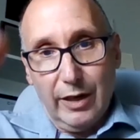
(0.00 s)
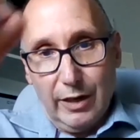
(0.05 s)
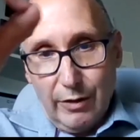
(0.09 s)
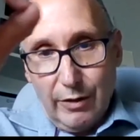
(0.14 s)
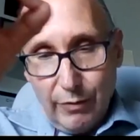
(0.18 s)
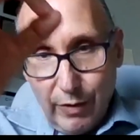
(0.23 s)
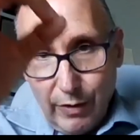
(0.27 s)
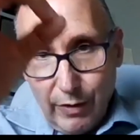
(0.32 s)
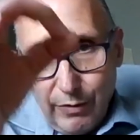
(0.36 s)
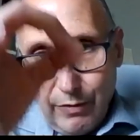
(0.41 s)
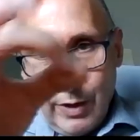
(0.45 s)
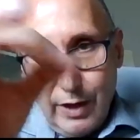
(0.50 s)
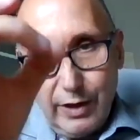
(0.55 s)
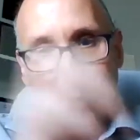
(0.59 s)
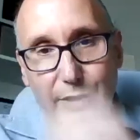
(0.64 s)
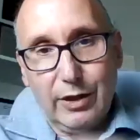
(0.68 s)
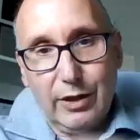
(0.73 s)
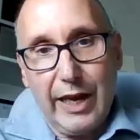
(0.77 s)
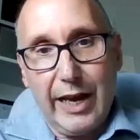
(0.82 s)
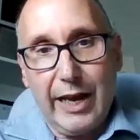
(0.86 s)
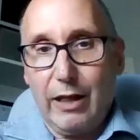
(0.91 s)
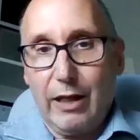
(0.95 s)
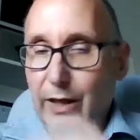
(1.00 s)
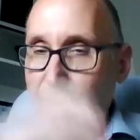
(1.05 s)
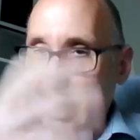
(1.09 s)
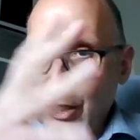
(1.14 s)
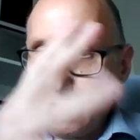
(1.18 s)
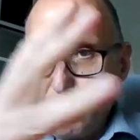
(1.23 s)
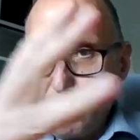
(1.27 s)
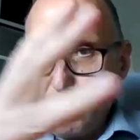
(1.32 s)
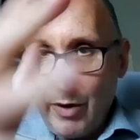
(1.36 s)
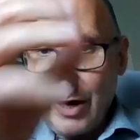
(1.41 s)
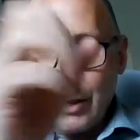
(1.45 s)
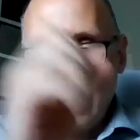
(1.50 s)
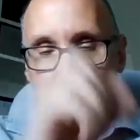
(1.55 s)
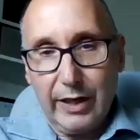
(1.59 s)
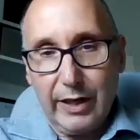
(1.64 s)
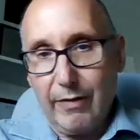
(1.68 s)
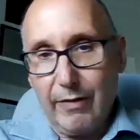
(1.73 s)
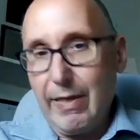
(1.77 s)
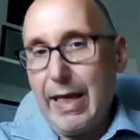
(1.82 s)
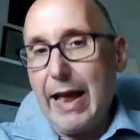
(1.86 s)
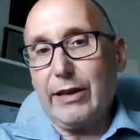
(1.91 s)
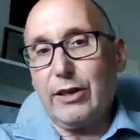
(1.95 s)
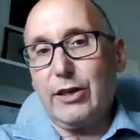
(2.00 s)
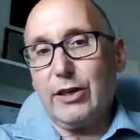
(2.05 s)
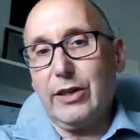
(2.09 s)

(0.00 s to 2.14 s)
that this cell expressing that